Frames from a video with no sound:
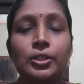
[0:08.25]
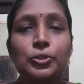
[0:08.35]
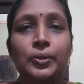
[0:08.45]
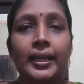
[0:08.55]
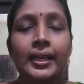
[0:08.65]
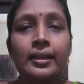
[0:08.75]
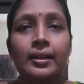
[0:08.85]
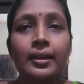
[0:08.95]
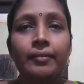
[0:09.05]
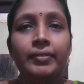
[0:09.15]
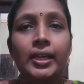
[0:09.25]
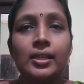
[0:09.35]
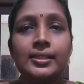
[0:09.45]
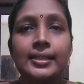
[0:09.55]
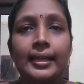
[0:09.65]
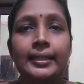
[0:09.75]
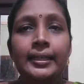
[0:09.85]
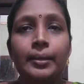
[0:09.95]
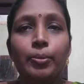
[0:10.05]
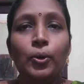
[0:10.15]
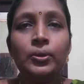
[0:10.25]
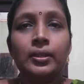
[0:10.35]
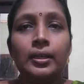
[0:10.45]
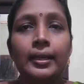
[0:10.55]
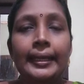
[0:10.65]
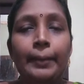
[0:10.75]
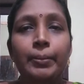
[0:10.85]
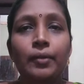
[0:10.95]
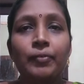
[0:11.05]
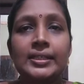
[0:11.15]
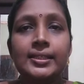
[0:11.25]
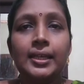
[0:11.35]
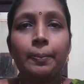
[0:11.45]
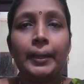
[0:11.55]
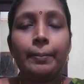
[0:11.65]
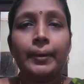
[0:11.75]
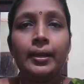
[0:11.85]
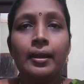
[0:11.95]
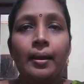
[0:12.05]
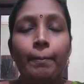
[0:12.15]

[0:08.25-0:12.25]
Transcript: Today, we are studying about M.Ed first year paper,